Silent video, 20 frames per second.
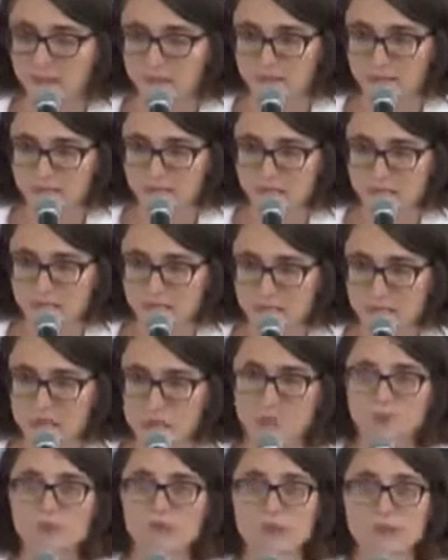partnerships,
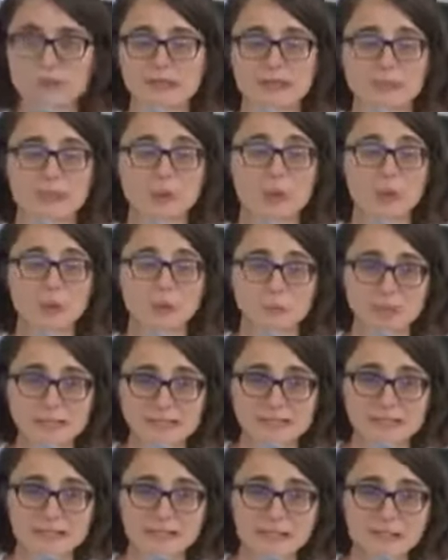who should be
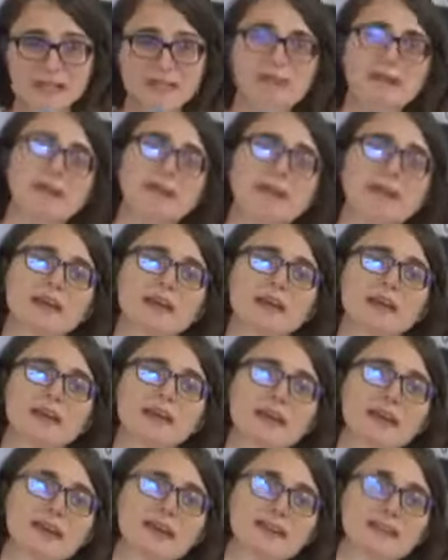included in
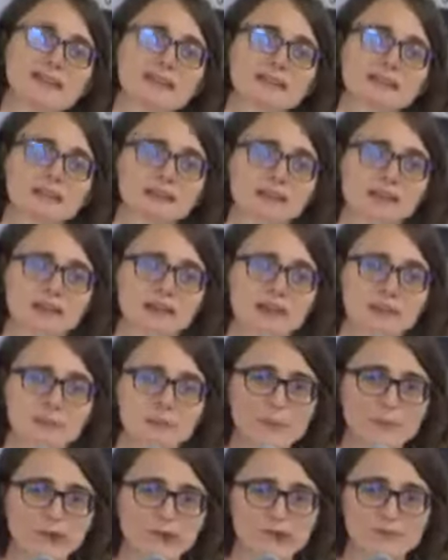the
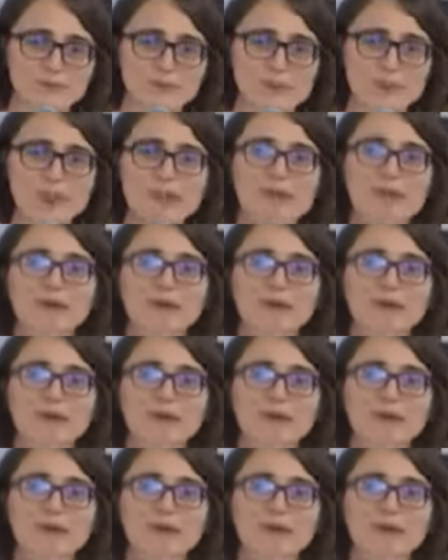campaign.